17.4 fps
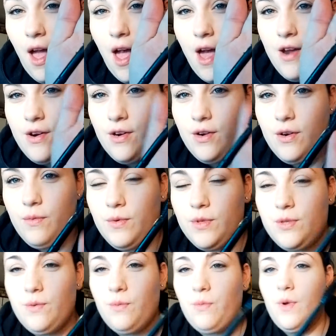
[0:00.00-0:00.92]
I don't know, it
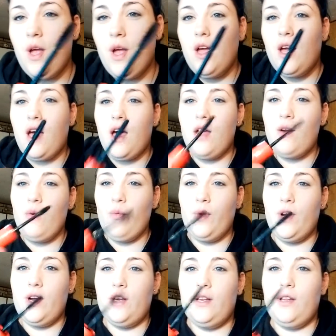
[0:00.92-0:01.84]
was kind of
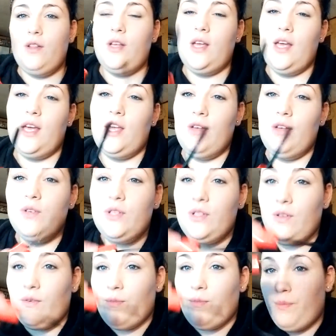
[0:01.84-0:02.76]
weird to get used
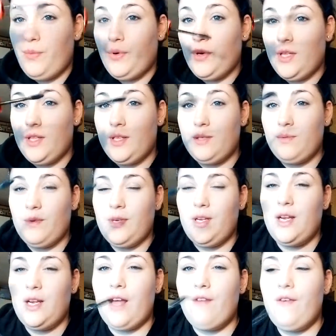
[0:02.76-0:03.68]
to putting this one
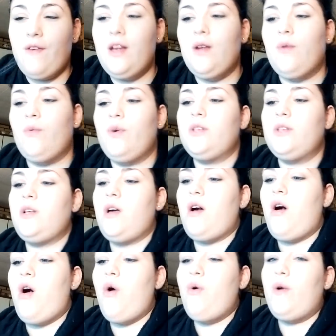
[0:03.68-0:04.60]
in. I find it works
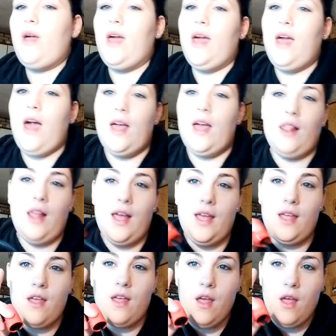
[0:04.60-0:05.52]
okay. I
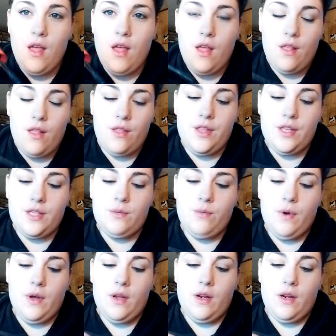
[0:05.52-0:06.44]
like this
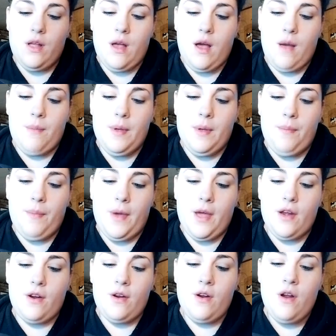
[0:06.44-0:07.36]
one a bit
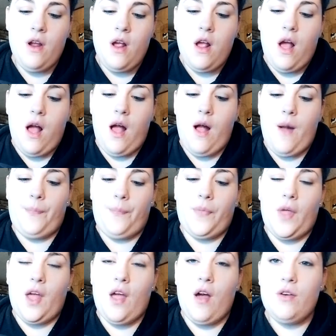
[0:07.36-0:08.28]
better. Um,
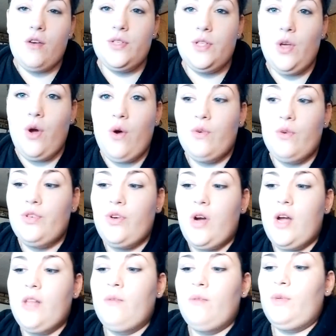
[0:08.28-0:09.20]
I also
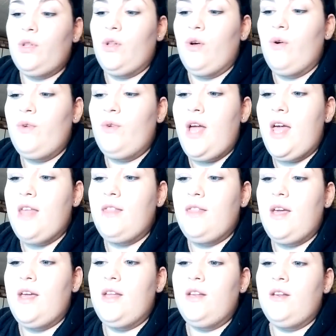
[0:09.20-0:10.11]
tried them alone, and
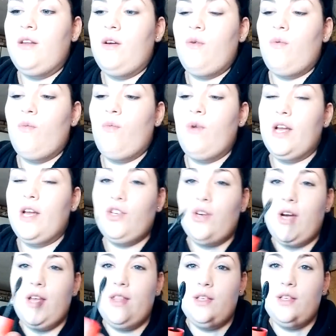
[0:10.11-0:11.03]
then when I
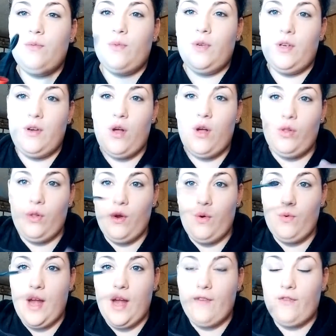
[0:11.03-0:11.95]
tried this one
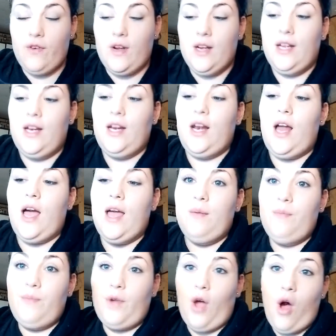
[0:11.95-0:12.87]
alone after I did it,
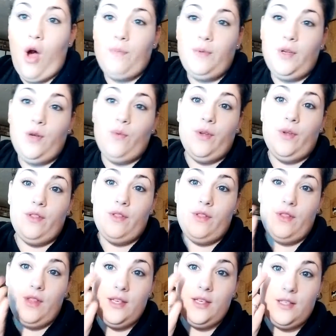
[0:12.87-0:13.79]
I topped it with
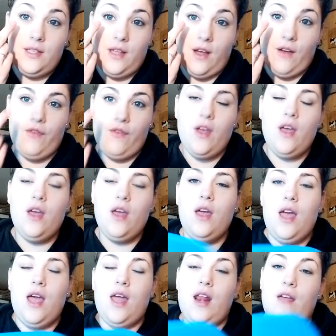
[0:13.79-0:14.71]
this stuff,
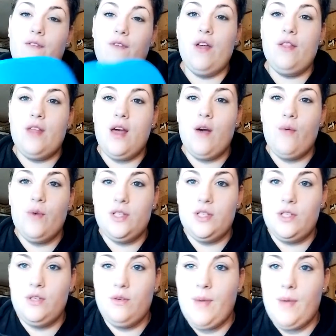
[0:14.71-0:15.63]
and I found that
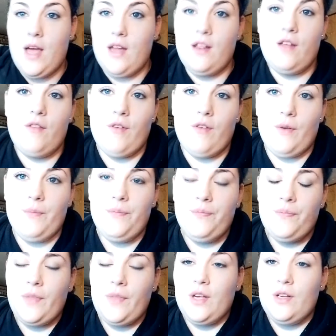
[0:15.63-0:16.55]
wasn't too bad either.
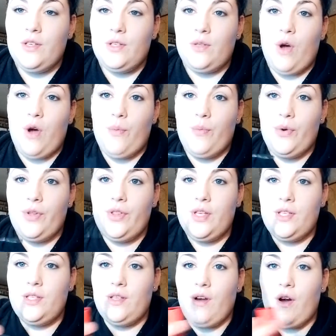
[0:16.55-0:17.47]
So I'll put
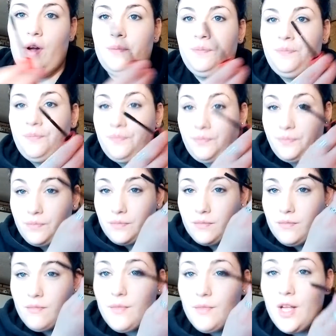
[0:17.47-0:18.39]
this on,
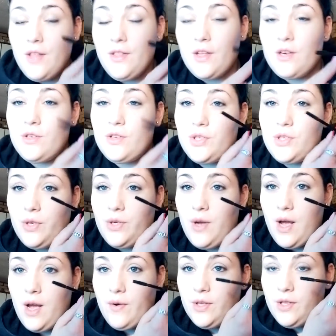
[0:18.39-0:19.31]
and then I'll show you
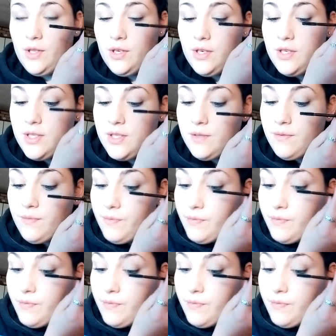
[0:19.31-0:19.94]
how it looks.